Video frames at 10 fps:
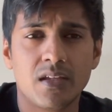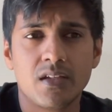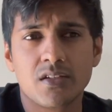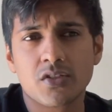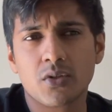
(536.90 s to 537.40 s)

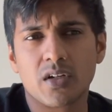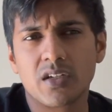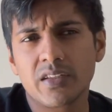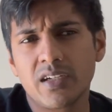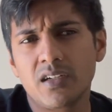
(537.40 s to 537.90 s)
So
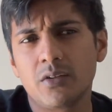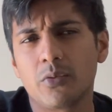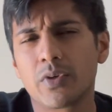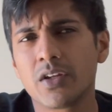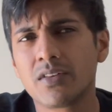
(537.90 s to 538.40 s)
earlier,
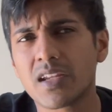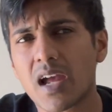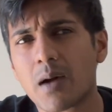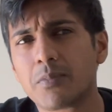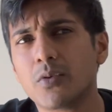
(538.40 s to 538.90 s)
we know that
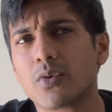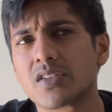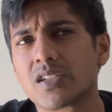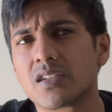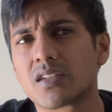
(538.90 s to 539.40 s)
Apple
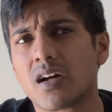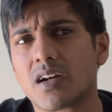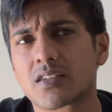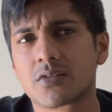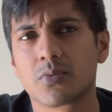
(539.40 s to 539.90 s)
was in
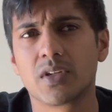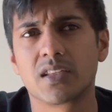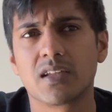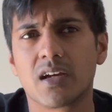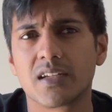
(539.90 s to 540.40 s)
talks
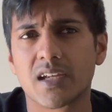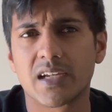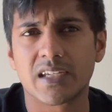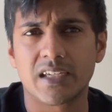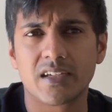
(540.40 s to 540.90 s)
with
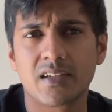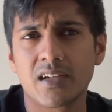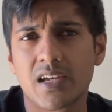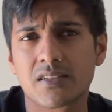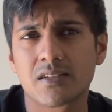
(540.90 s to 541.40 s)
Hyundai
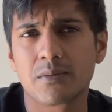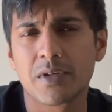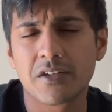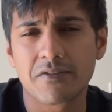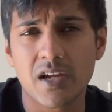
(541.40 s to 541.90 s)
Kia as a
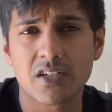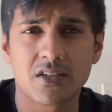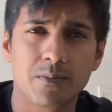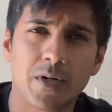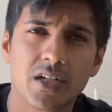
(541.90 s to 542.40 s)

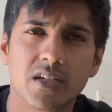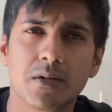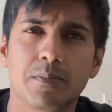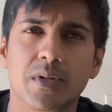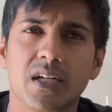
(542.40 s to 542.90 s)
manufacturer partner,
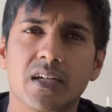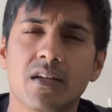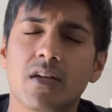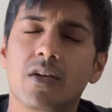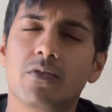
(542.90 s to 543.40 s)

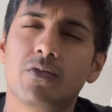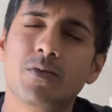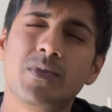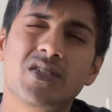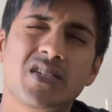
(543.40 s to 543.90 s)
but
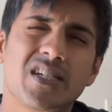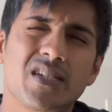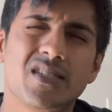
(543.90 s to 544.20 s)
rumors suggest